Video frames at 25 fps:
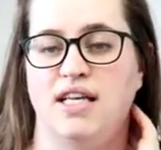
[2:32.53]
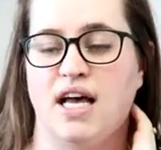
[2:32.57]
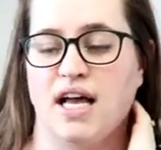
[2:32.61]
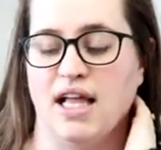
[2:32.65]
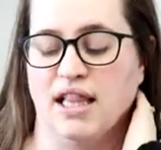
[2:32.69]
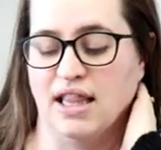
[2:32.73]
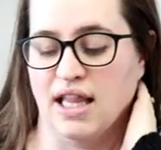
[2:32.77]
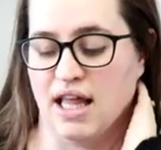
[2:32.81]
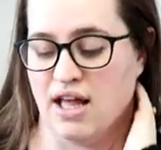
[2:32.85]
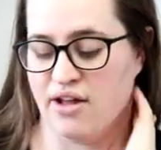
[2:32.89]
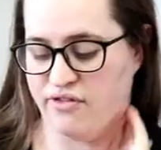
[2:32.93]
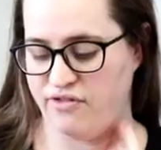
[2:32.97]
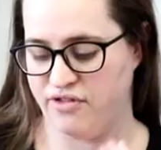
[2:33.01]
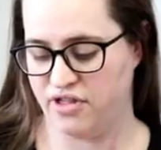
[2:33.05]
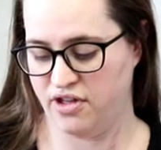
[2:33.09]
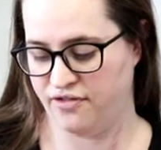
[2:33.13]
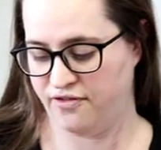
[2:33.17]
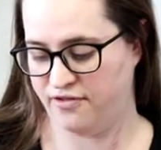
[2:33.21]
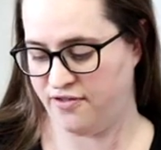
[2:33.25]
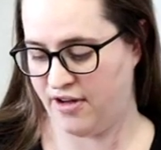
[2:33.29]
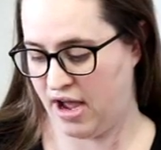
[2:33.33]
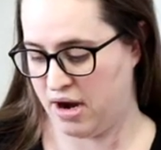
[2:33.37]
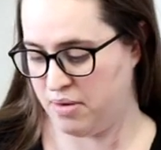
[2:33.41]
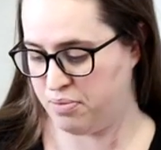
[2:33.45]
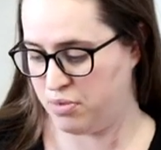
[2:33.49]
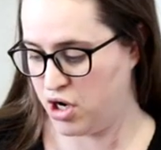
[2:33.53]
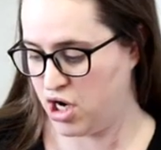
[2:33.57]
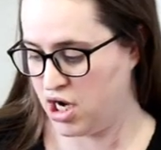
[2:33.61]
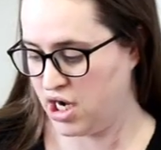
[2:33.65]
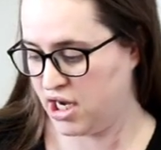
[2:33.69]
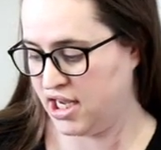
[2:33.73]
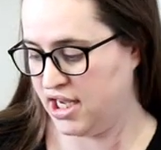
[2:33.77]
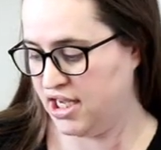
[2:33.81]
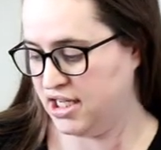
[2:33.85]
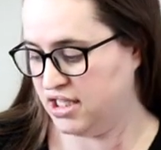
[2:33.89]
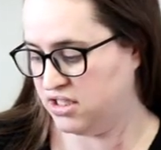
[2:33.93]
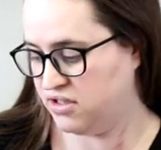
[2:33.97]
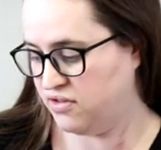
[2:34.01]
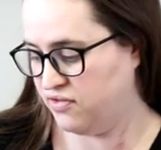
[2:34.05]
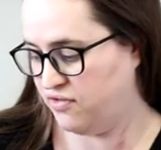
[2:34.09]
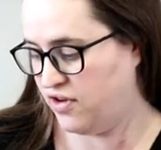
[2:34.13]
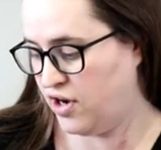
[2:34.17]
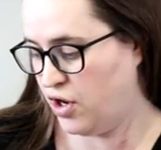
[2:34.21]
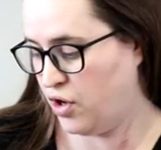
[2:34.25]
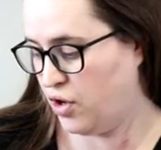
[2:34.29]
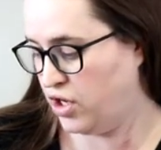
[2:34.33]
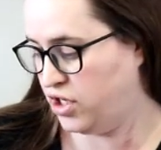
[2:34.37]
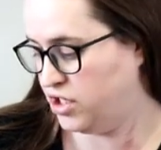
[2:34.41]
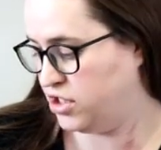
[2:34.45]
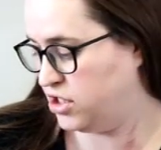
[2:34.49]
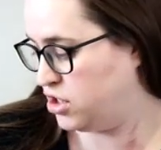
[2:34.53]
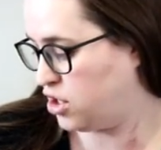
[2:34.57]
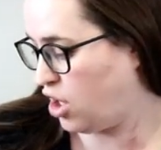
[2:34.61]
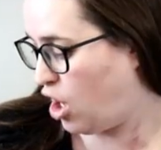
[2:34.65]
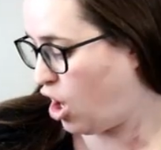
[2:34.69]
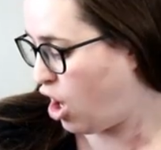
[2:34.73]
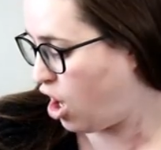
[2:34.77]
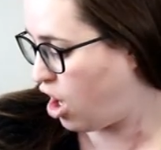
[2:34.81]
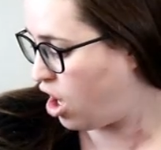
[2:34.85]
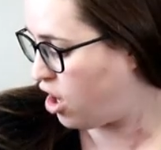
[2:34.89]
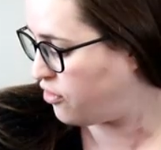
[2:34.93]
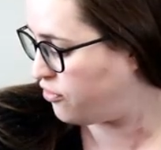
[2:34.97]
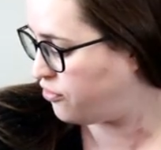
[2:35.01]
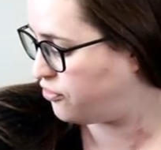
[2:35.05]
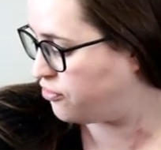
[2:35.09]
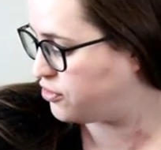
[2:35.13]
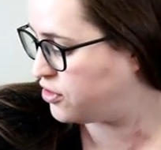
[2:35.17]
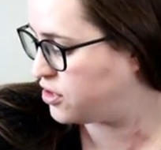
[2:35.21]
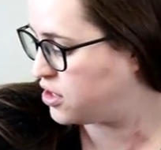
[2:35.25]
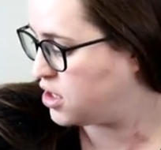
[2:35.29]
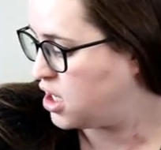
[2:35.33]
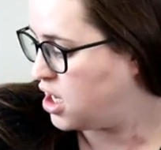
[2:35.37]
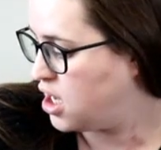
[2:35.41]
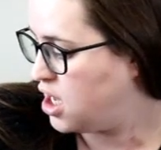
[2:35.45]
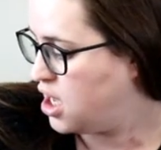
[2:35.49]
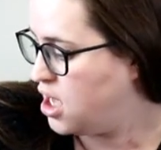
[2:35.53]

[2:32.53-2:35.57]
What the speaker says: I love the fabric. It's very soft,